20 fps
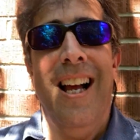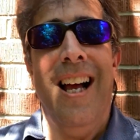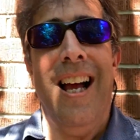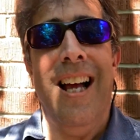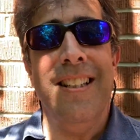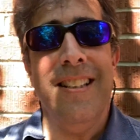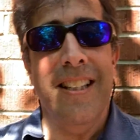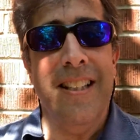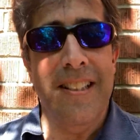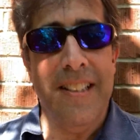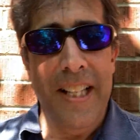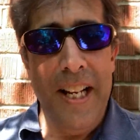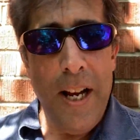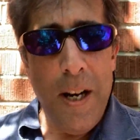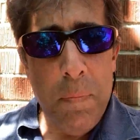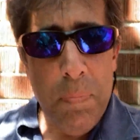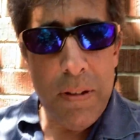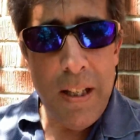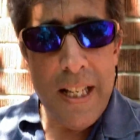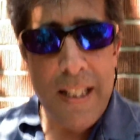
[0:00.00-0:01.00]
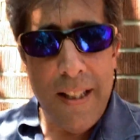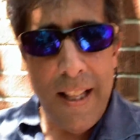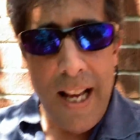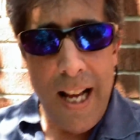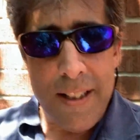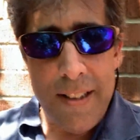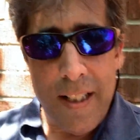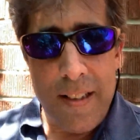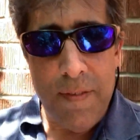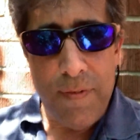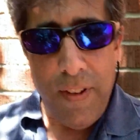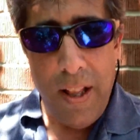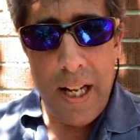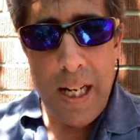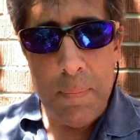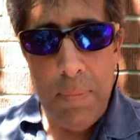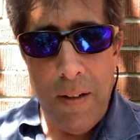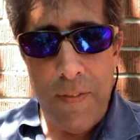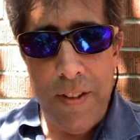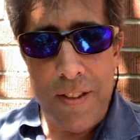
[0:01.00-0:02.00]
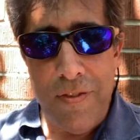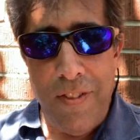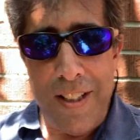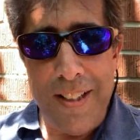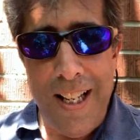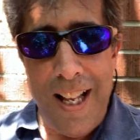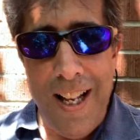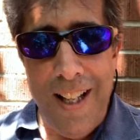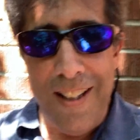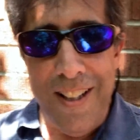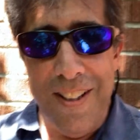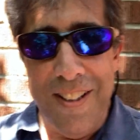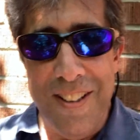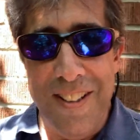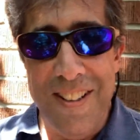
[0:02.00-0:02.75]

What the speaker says: I said, is the airplane loud that's flying above us right now?